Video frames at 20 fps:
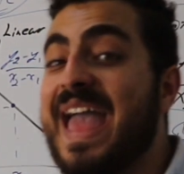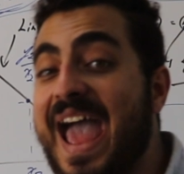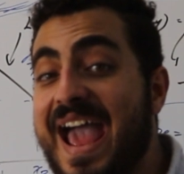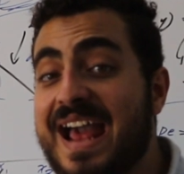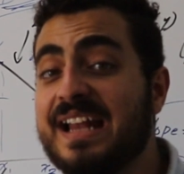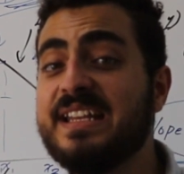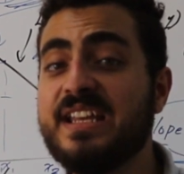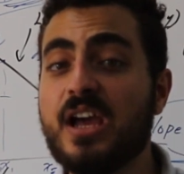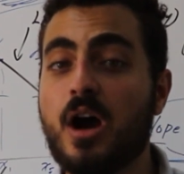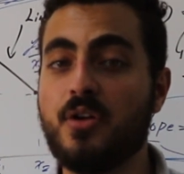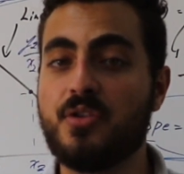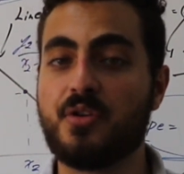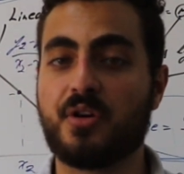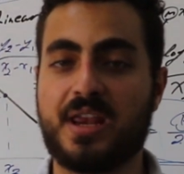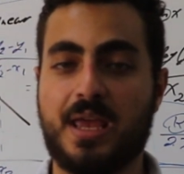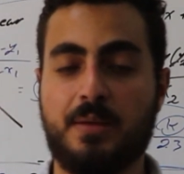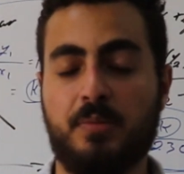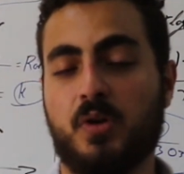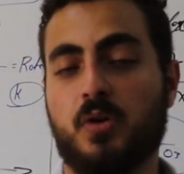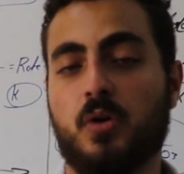Any other
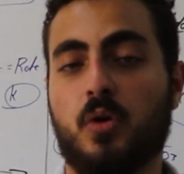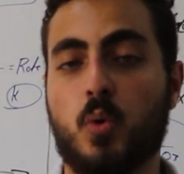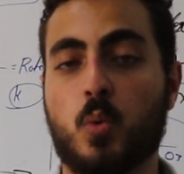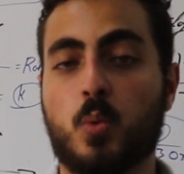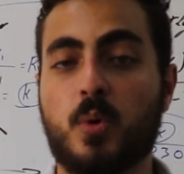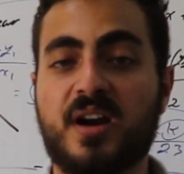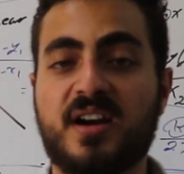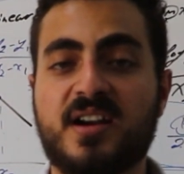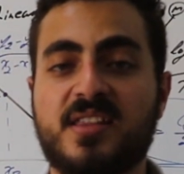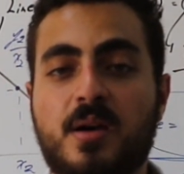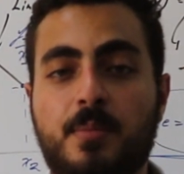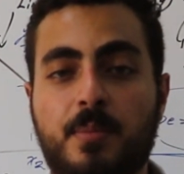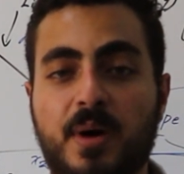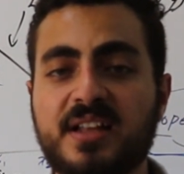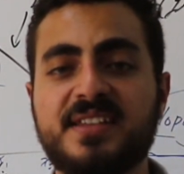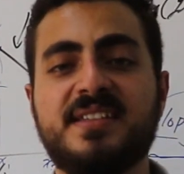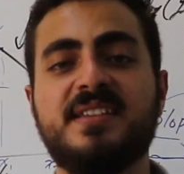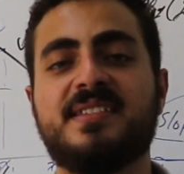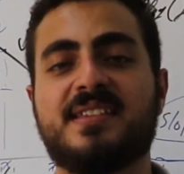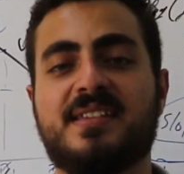chemical where the
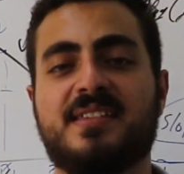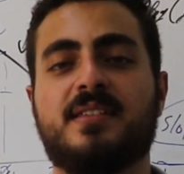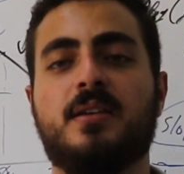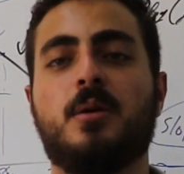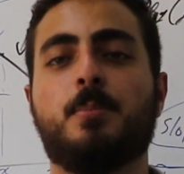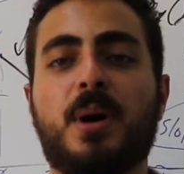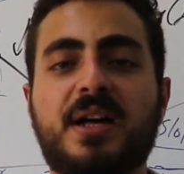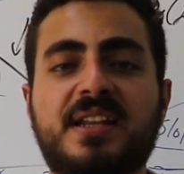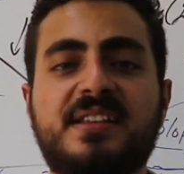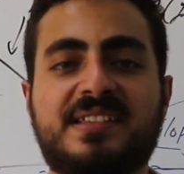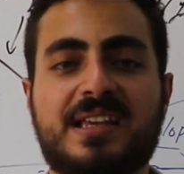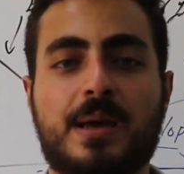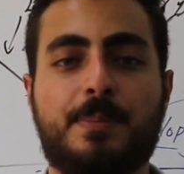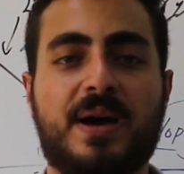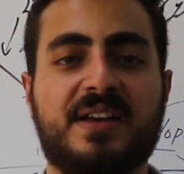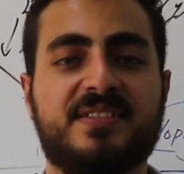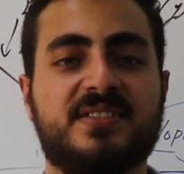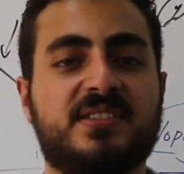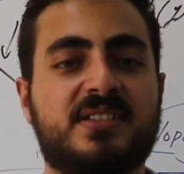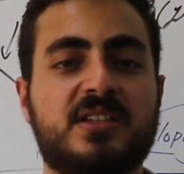body's
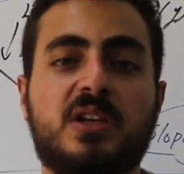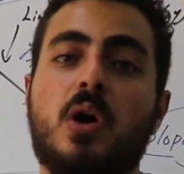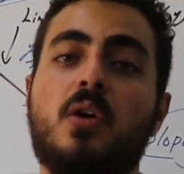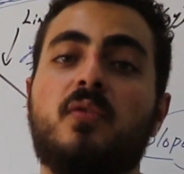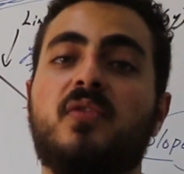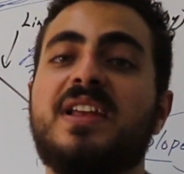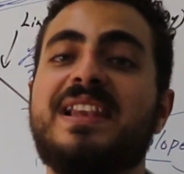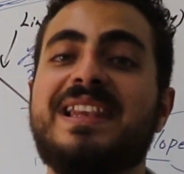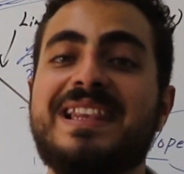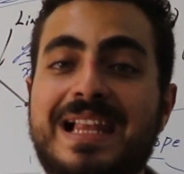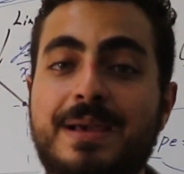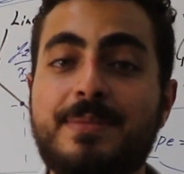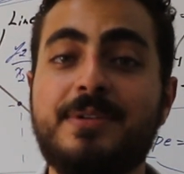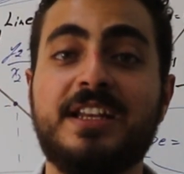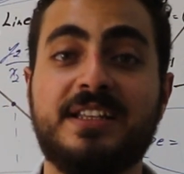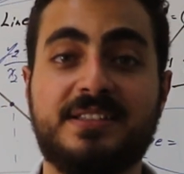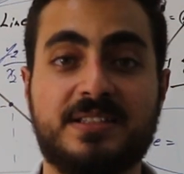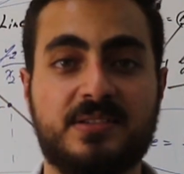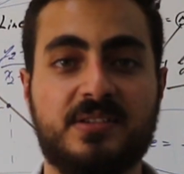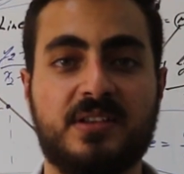capacity of
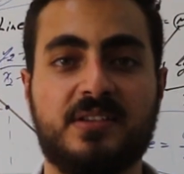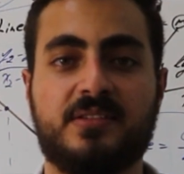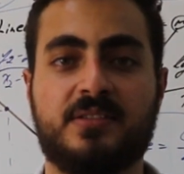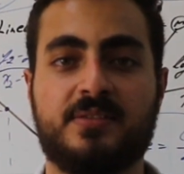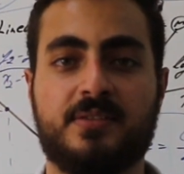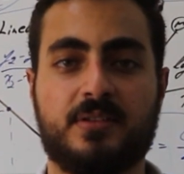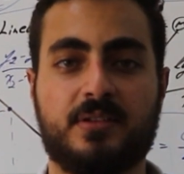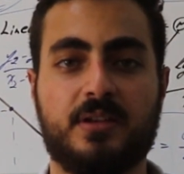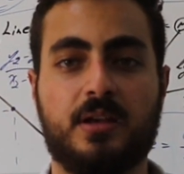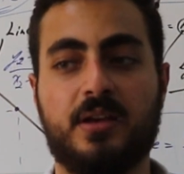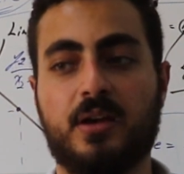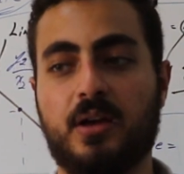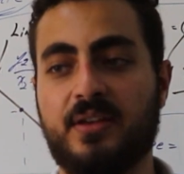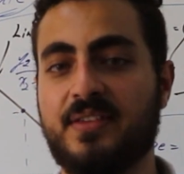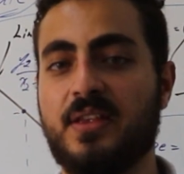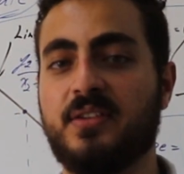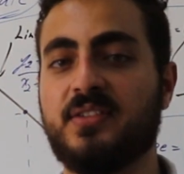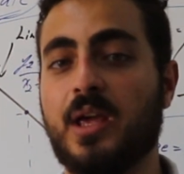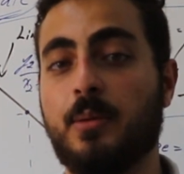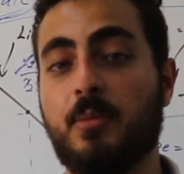eliminating this
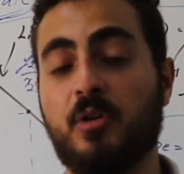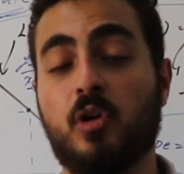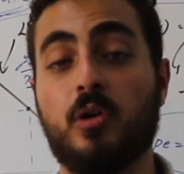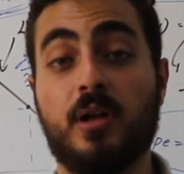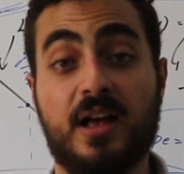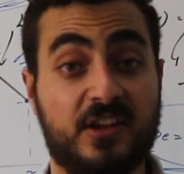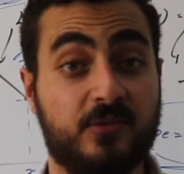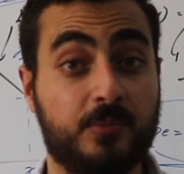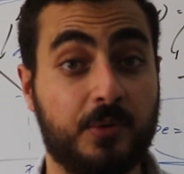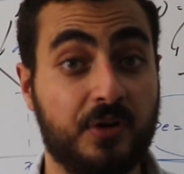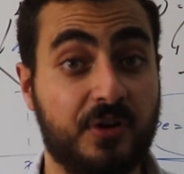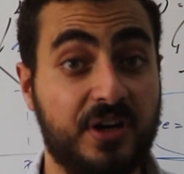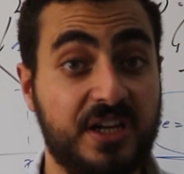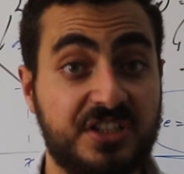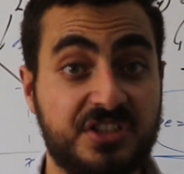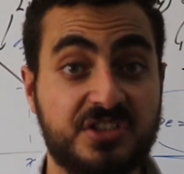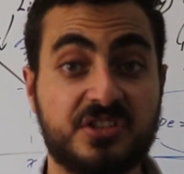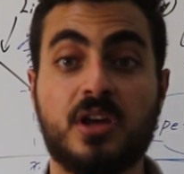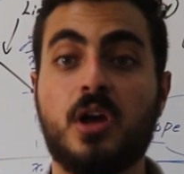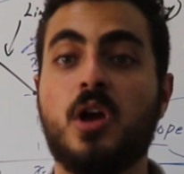chemical has been
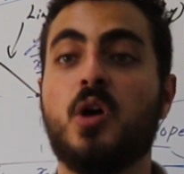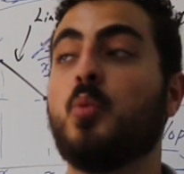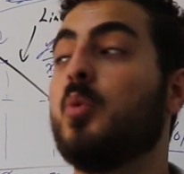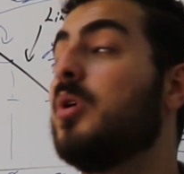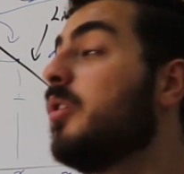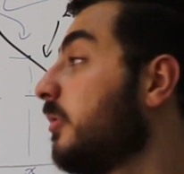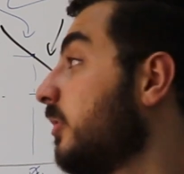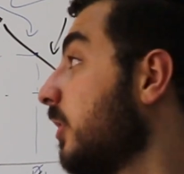reached will